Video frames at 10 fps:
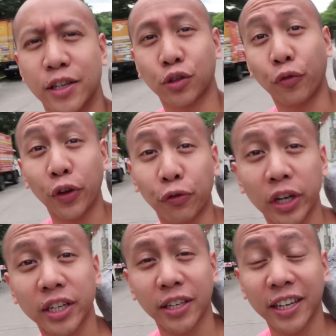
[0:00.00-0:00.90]
So feel
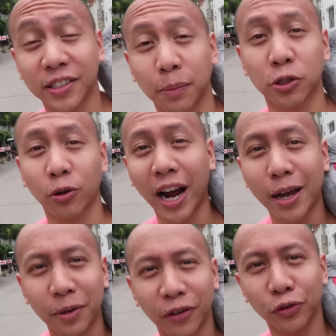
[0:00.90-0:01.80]
free to hit
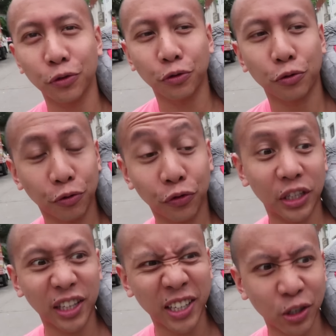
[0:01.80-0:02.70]
subscribe if you
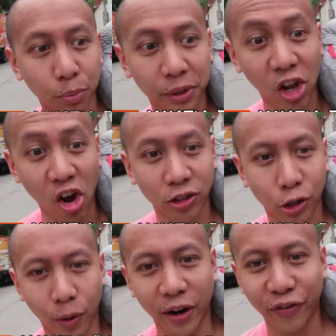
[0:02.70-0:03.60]
feel like you belong
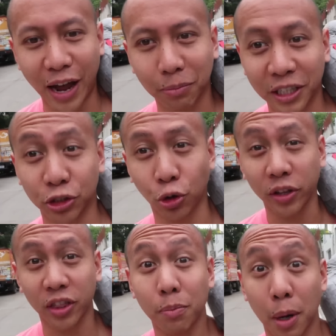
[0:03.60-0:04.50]
to our family.
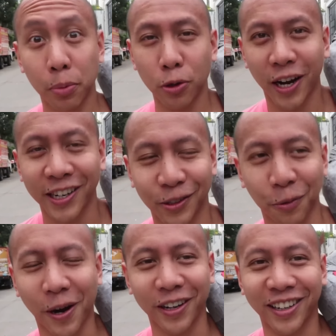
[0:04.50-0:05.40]
Join the Mabuhay
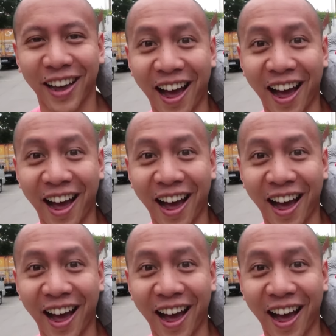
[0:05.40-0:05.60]
squad.